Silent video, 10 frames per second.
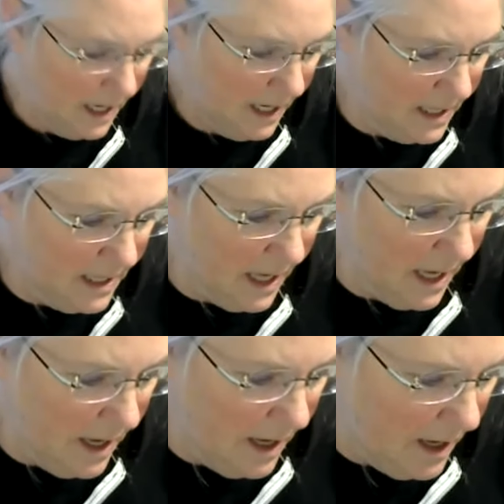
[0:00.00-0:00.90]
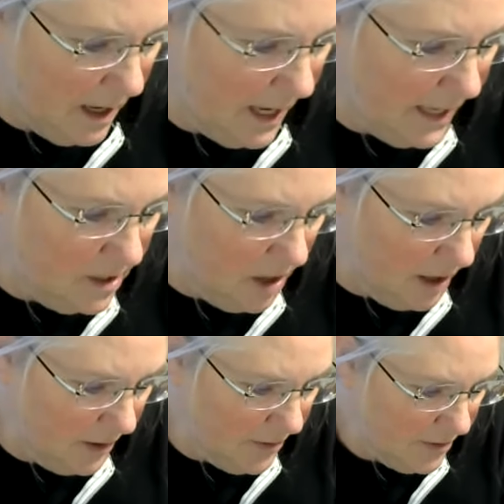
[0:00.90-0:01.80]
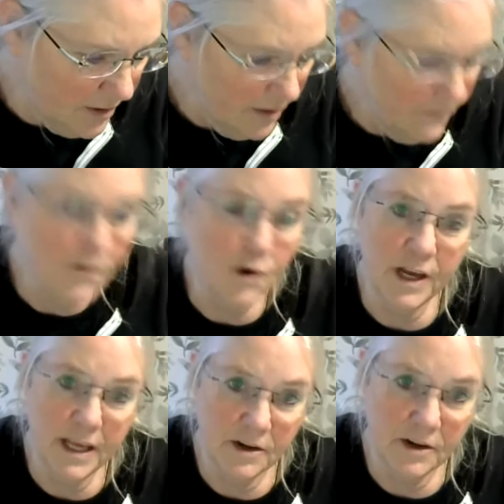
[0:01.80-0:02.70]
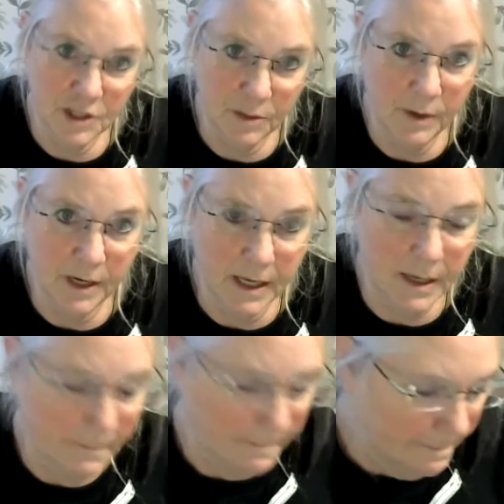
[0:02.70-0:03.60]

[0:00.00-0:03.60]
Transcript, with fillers: It's $8 for an energy reading.